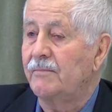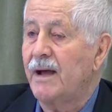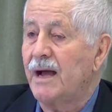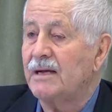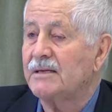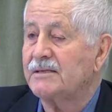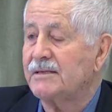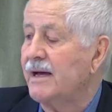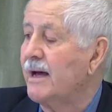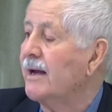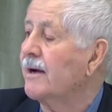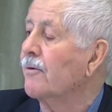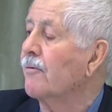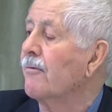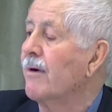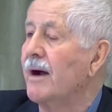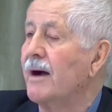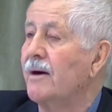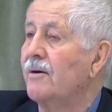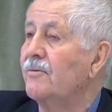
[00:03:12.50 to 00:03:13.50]
pass that
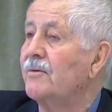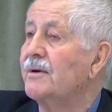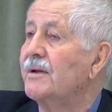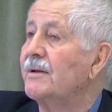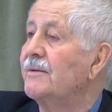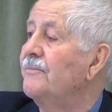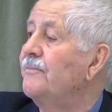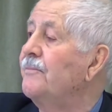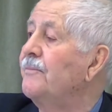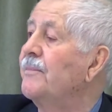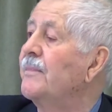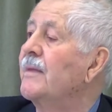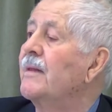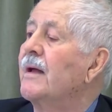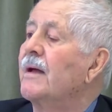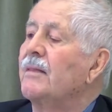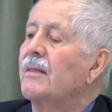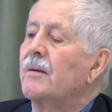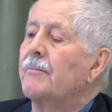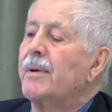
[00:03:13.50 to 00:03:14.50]
around, and,
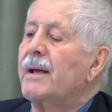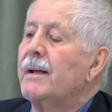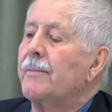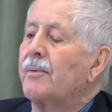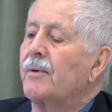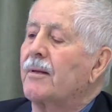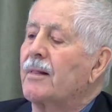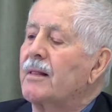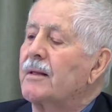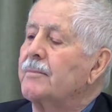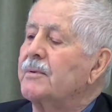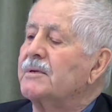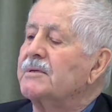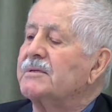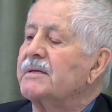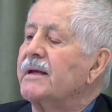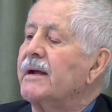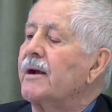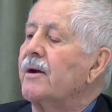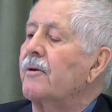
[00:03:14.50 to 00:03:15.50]
and the paper clip
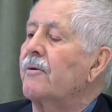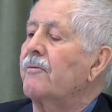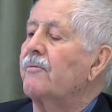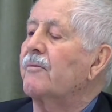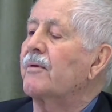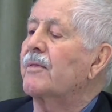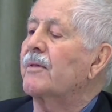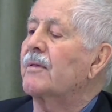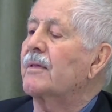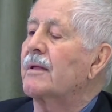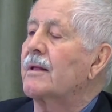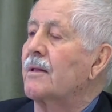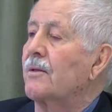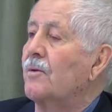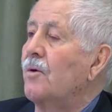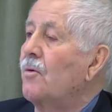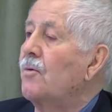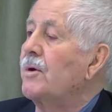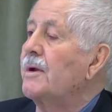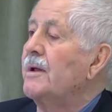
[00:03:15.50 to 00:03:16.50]
is there with a little
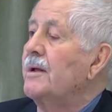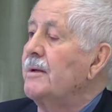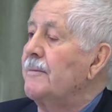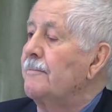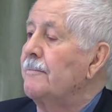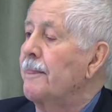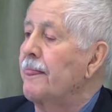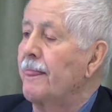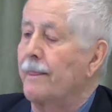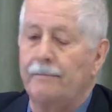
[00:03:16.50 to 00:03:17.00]
note in it.